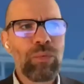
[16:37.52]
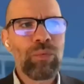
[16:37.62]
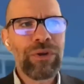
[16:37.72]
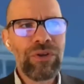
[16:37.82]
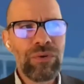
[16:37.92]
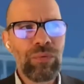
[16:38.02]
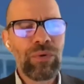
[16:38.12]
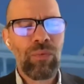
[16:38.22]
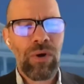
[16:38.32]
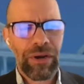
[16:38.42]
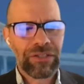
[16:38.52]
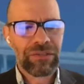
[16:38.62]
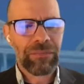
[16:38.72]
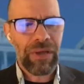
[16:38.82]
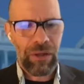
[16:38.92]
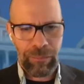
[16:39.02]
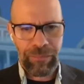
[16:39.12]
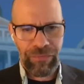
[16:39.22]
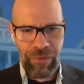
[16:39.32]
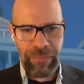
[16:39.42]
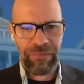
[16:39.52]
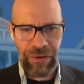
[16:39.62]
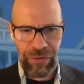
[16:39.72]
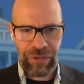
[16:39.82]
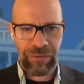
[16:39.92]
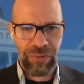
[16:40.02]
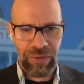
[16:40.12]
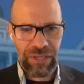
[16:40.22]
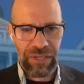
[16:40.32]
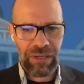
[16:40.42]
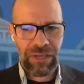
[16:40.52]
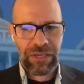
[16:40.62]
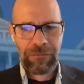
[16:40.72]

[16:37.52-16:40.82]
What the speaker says: we knew we wanted some help from the vendor community